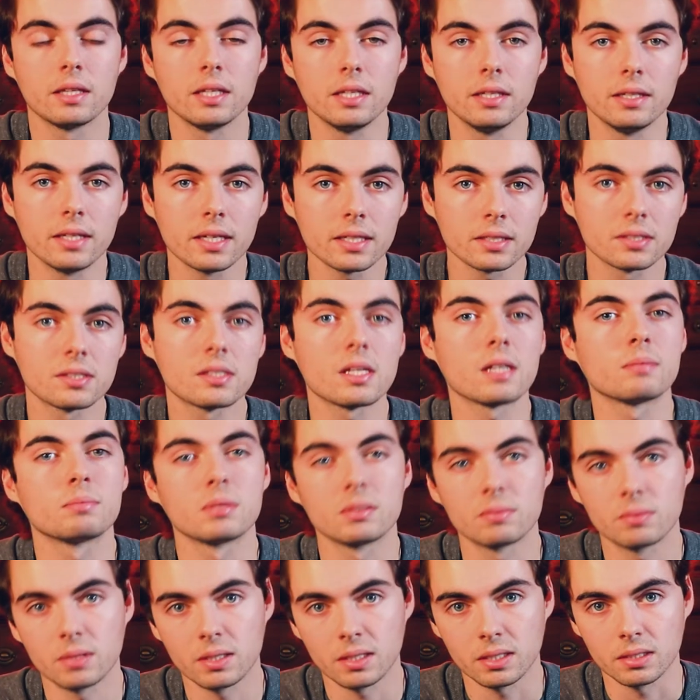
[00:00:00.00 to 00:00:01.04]
The next step
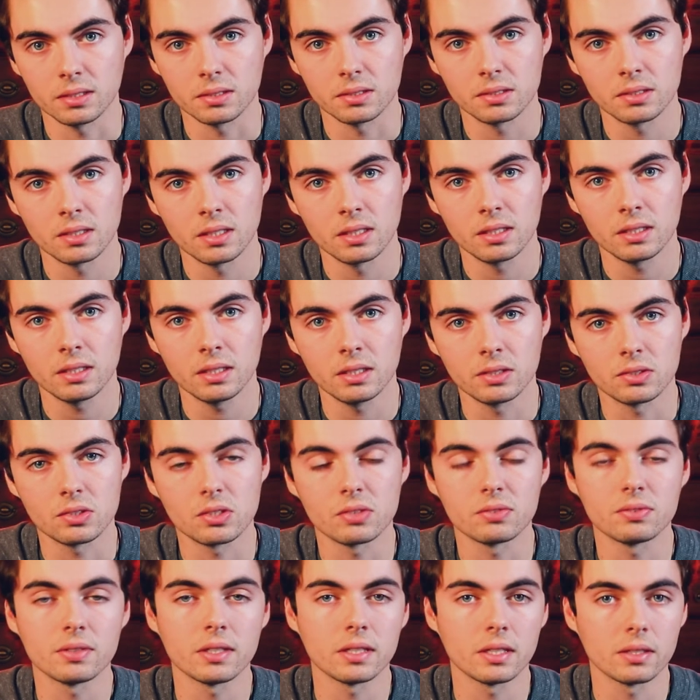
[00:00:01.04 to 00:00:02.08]
of things is
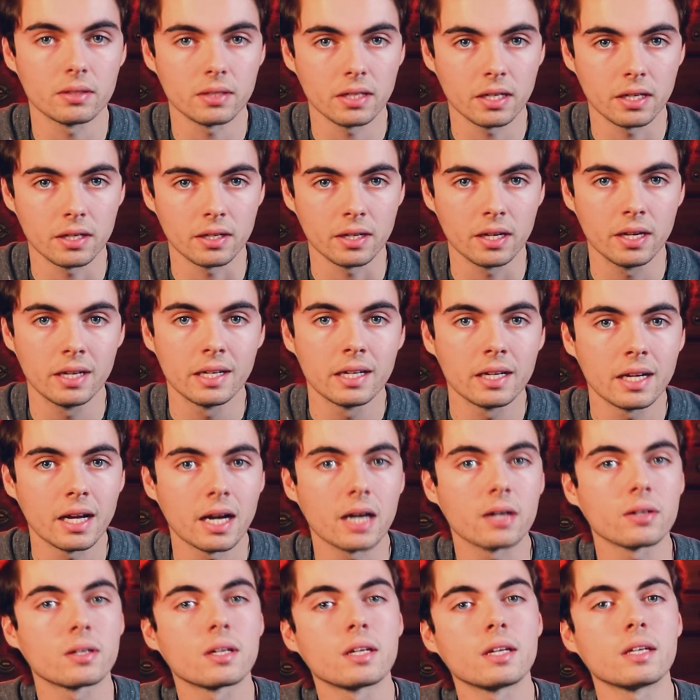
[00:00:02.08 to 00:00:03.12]
to figure out,
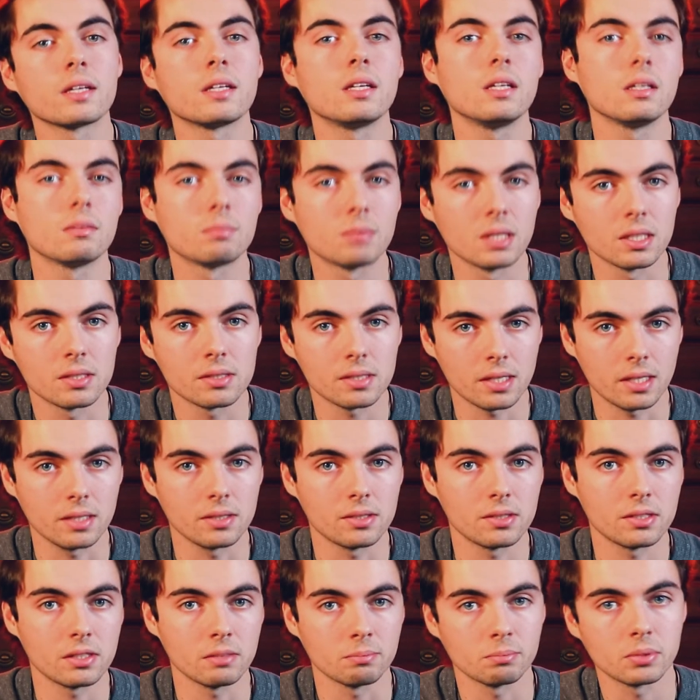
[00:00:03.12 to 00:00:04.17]
how can I keep this
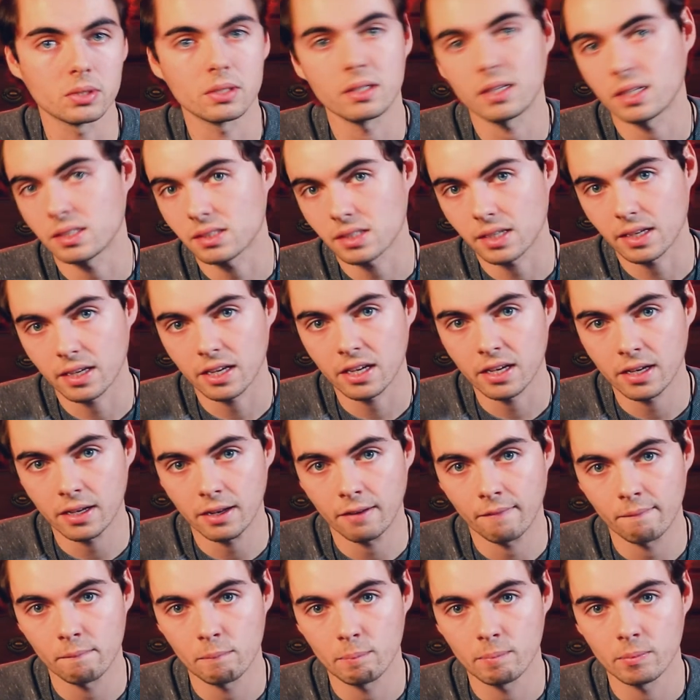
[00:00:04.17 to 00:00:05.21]
as simple as I
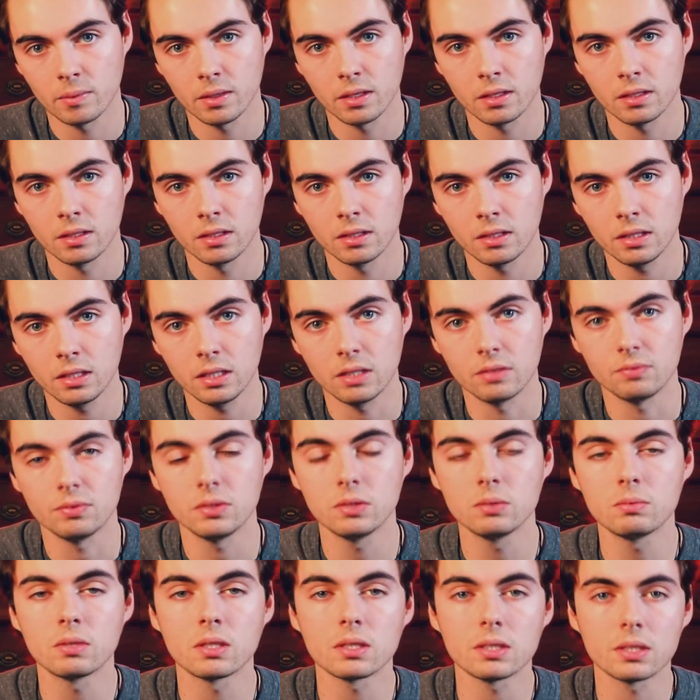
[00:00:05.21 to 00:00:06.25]
can? If
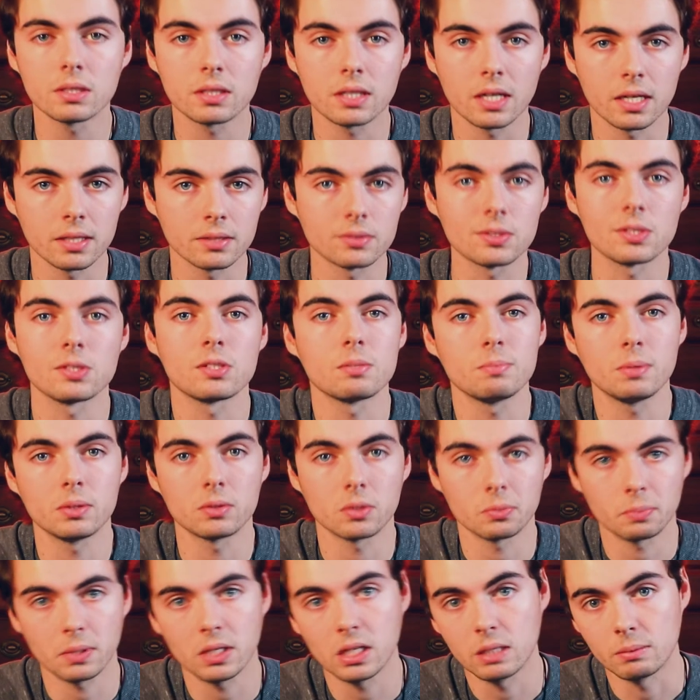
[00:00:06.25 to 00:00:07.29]
you want your content to be
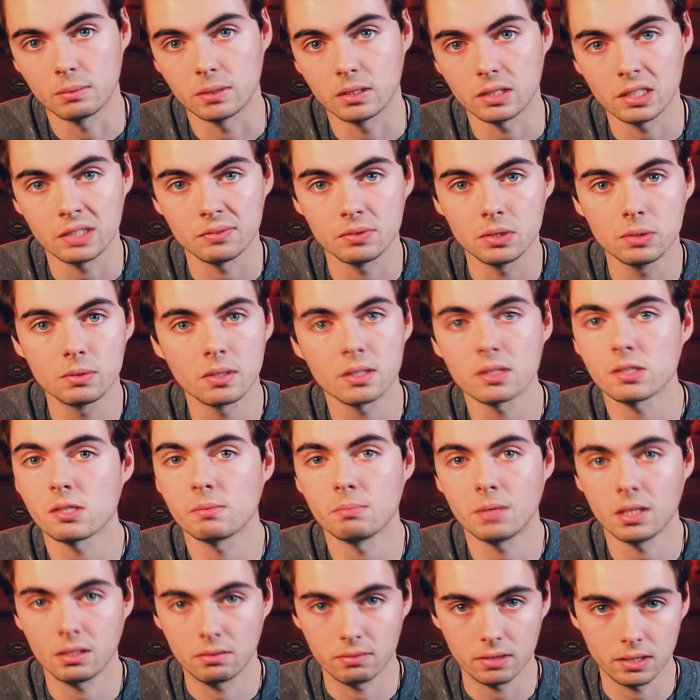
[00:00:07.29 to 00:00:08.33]
repeatable, if you want to
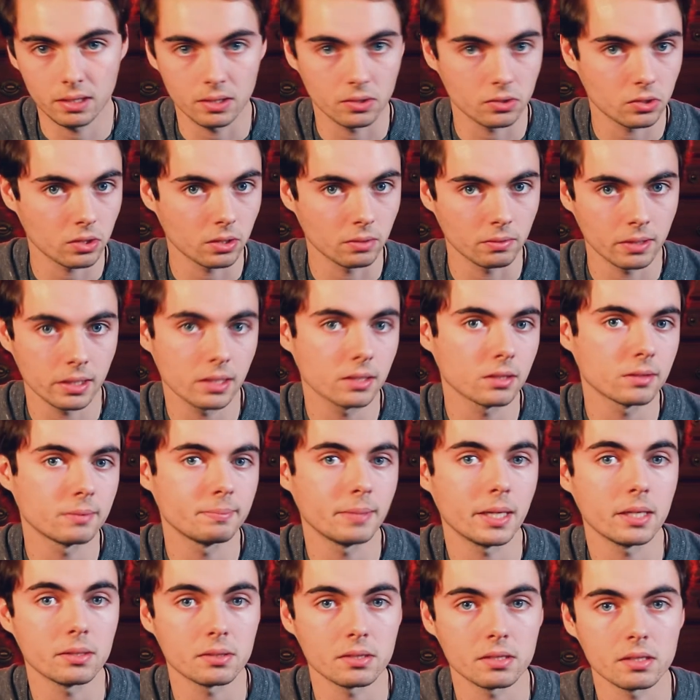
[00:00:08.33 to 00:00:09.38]
make videos on a regular
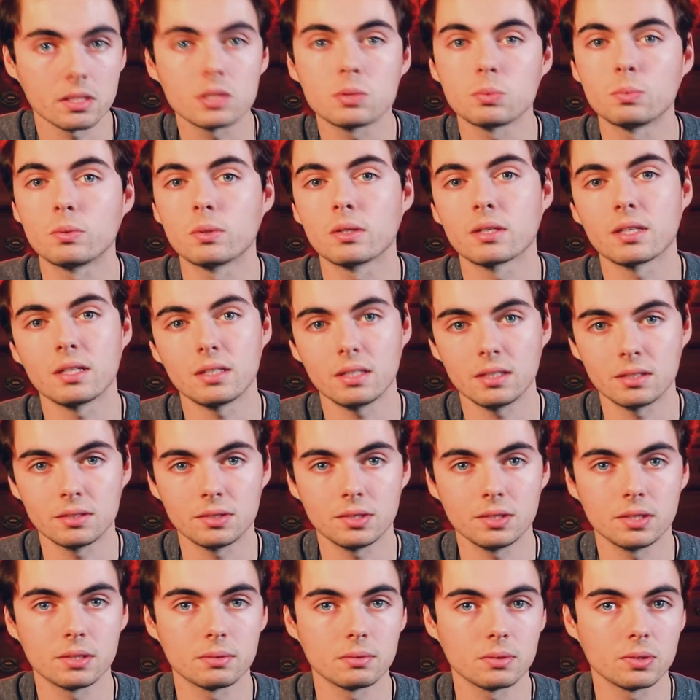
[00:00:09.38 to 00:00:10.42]
basis, work it
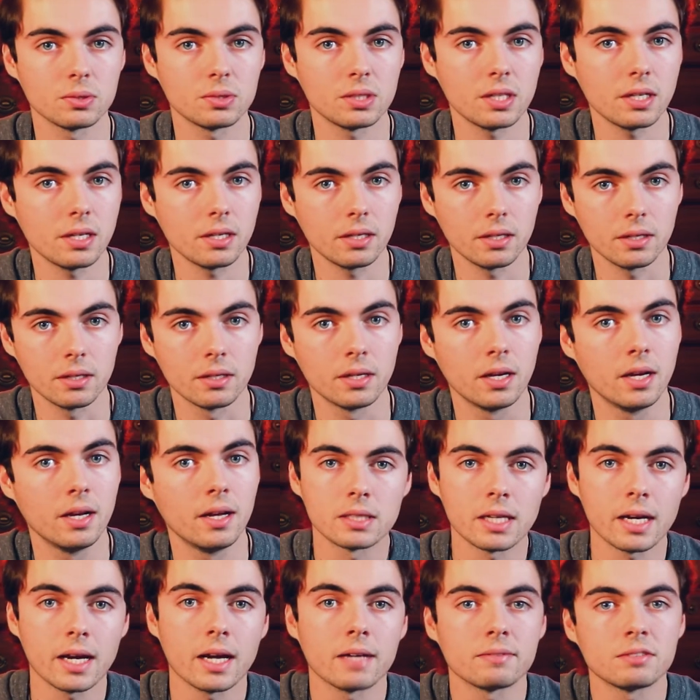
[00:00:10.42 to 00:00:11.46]
into your routine,
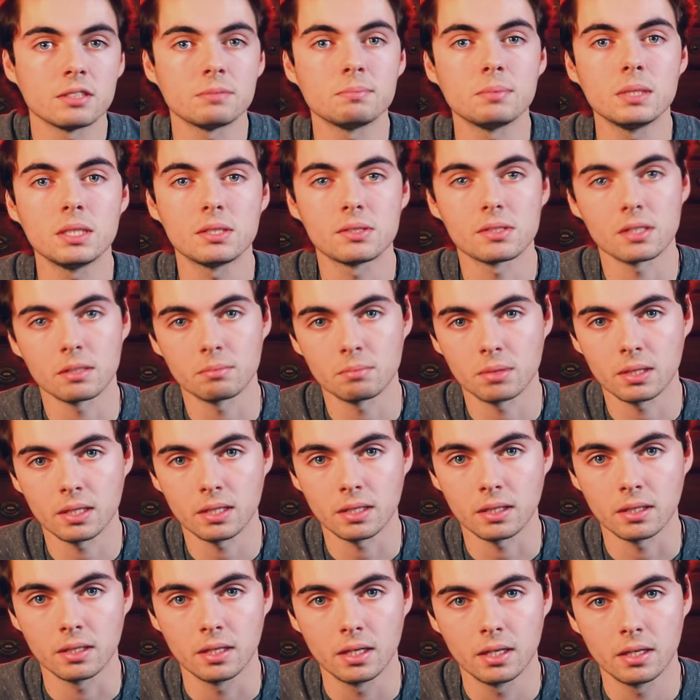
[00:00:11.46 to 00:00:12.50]
to have it be
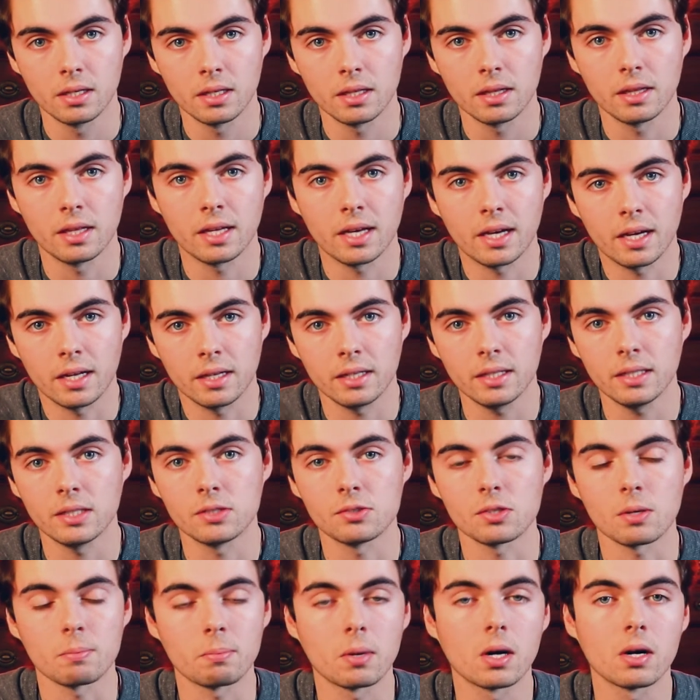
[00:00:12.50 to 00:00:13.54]
something that
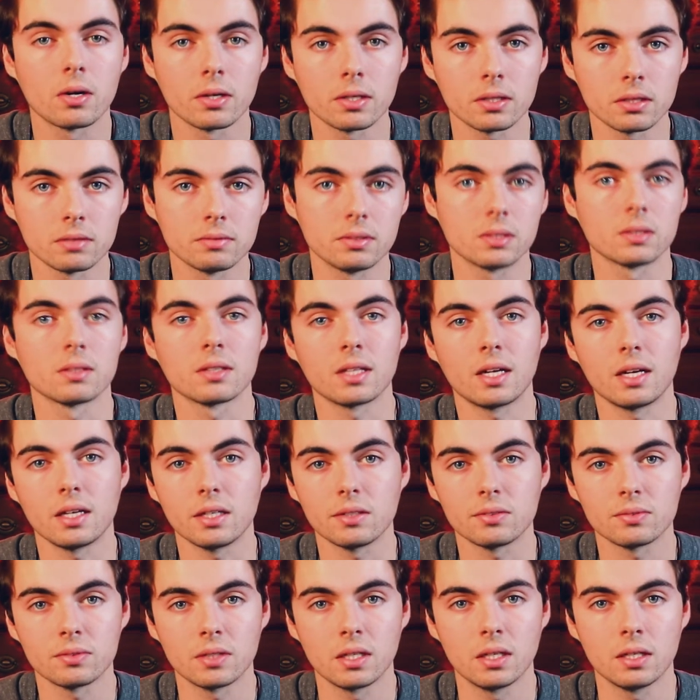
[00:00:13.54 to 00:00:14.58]
is a part of your
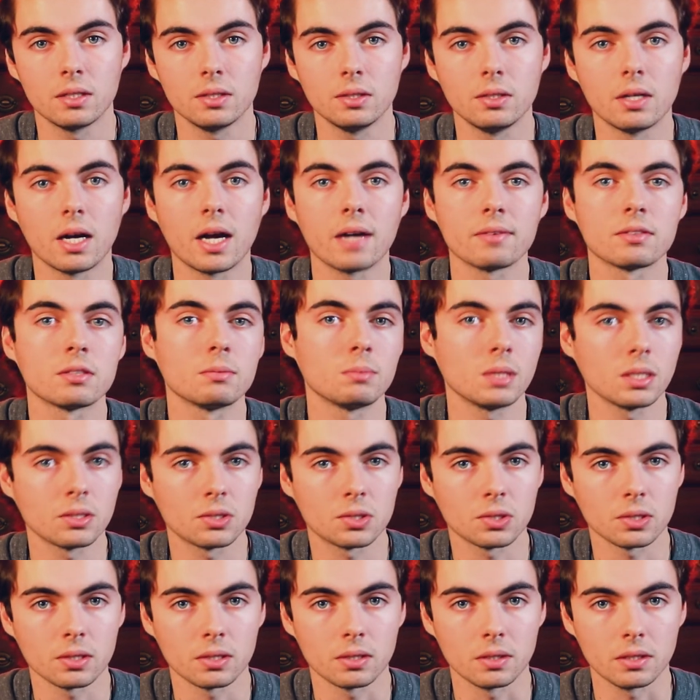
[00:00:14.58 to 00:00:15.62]
life, you have to make
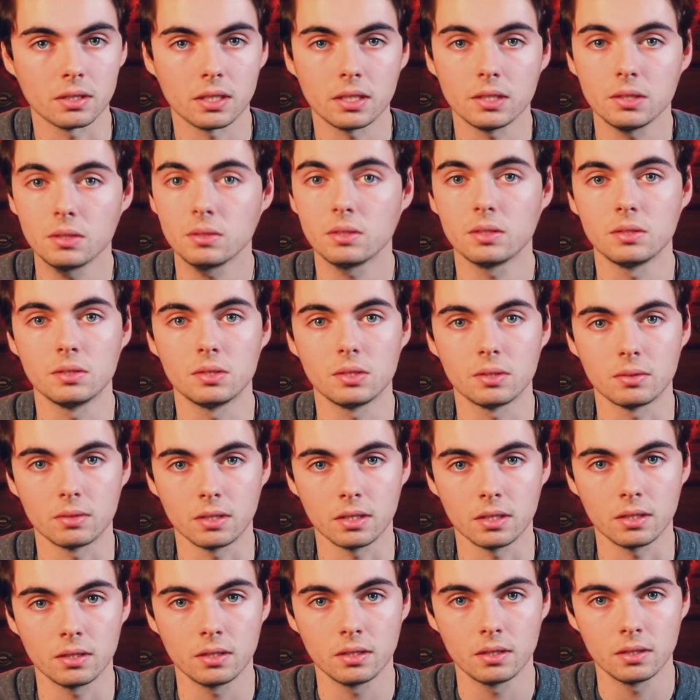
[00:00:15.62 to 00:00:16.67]
sure that you can do
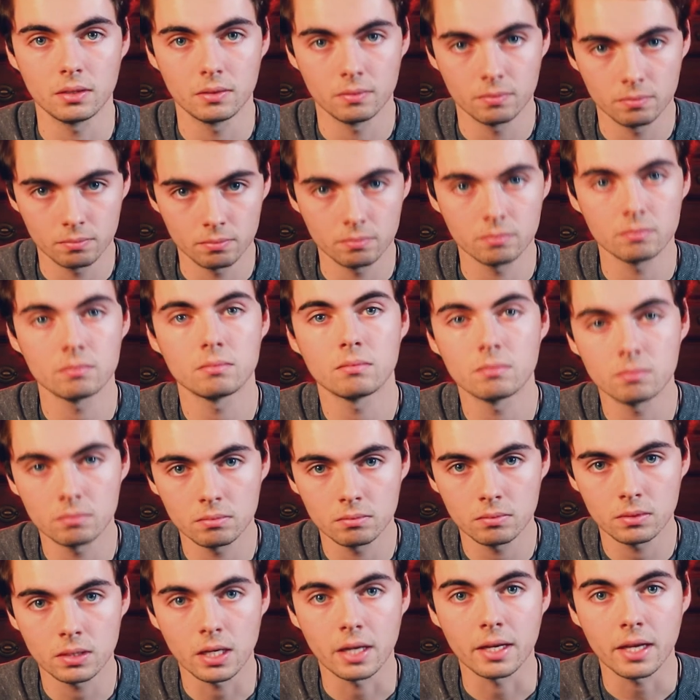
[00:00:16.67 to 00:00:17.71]
it
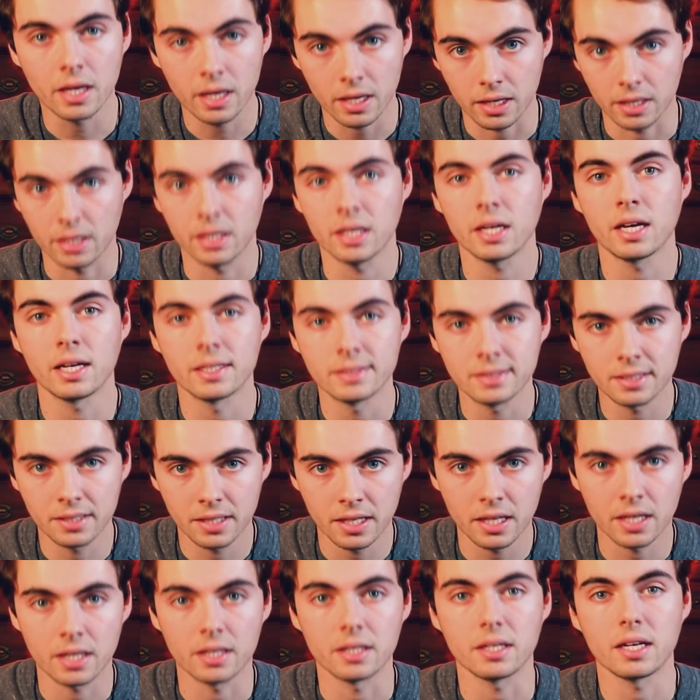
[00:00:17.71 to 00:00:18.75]
again and
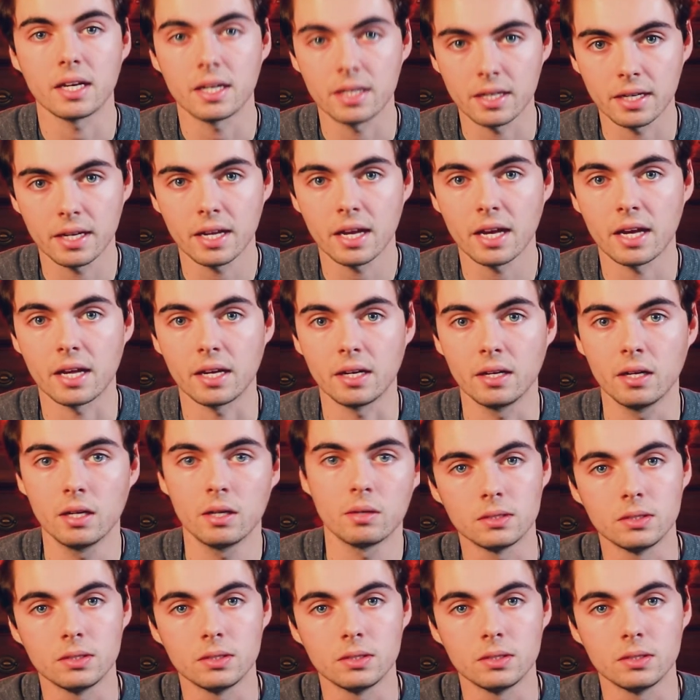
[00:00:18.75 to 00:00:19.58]
again and again.